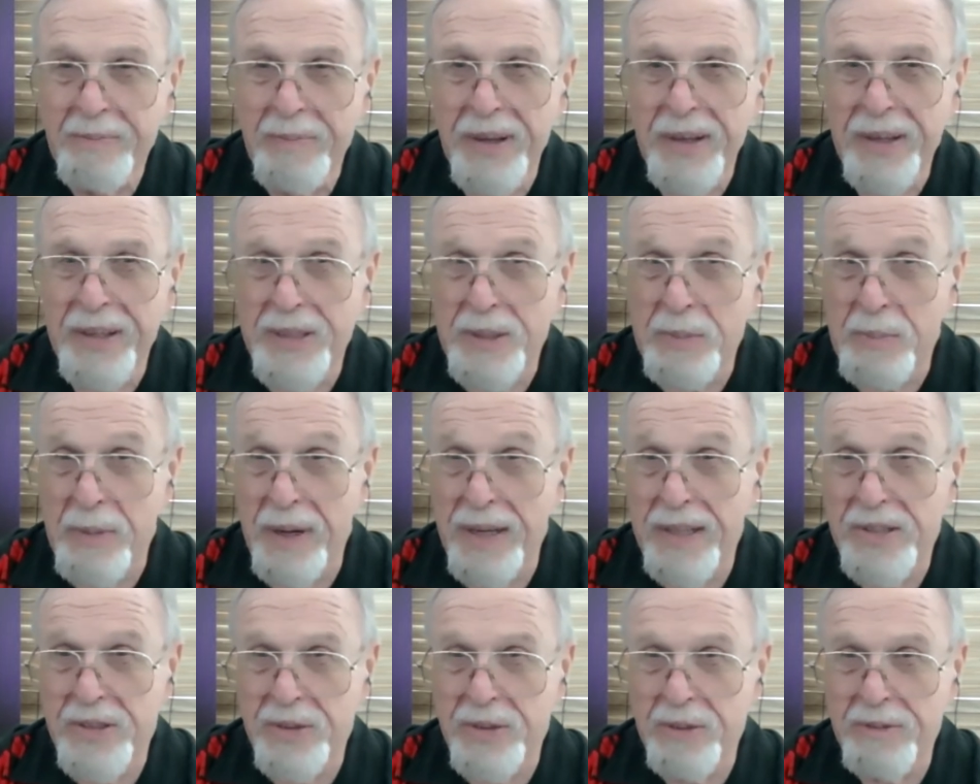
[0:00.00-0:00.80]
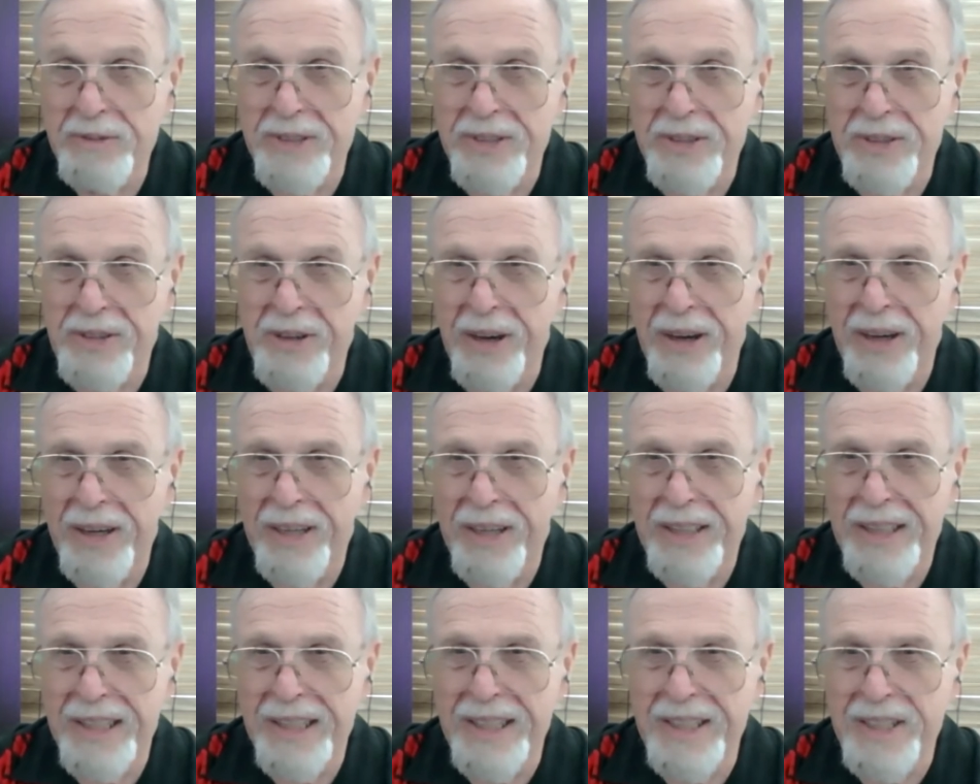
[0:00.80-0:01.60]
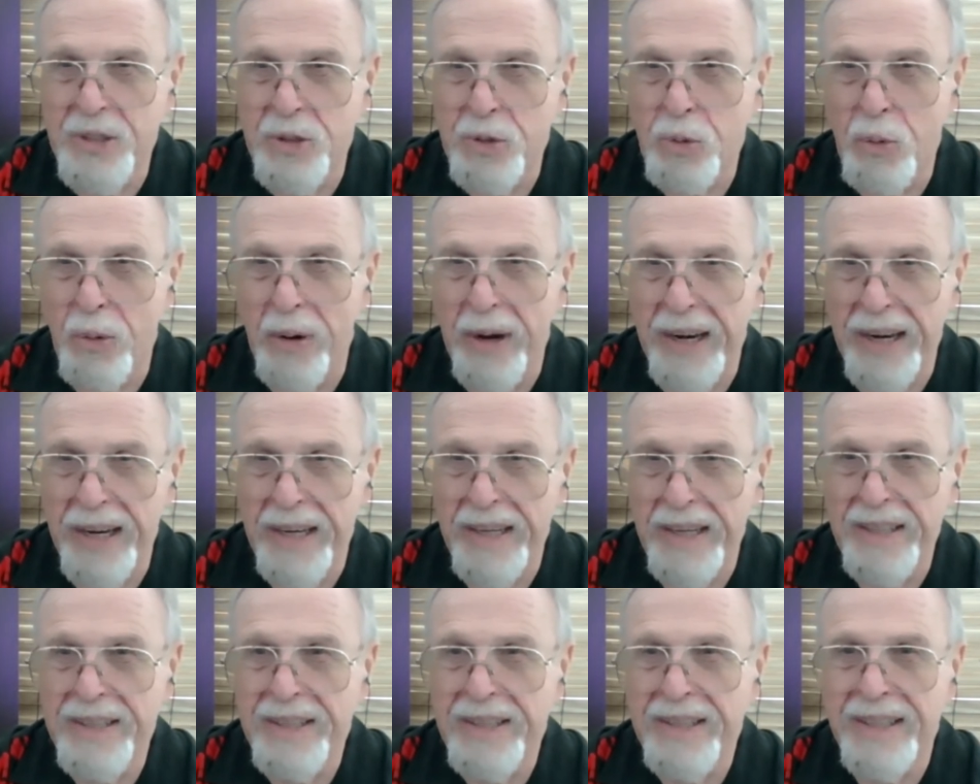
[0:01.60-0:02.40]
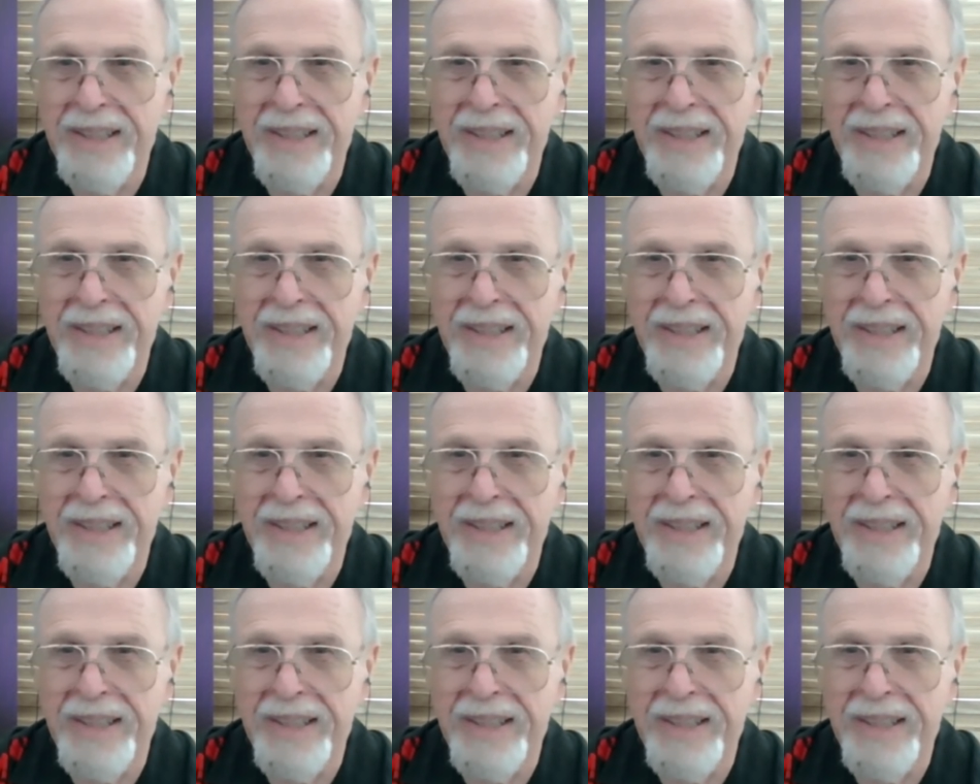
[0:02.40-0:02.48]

Because my service dog is trained